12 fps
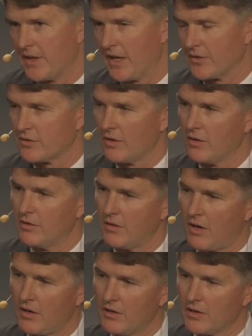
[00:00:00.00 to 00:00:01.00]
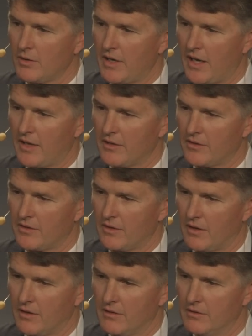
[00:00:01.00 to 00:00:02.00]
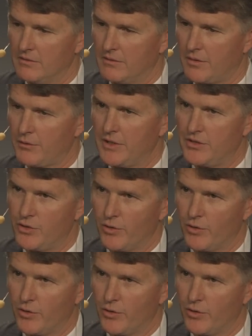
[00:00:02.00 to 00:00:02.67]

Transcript: Yeah, so Harlequin has uh, three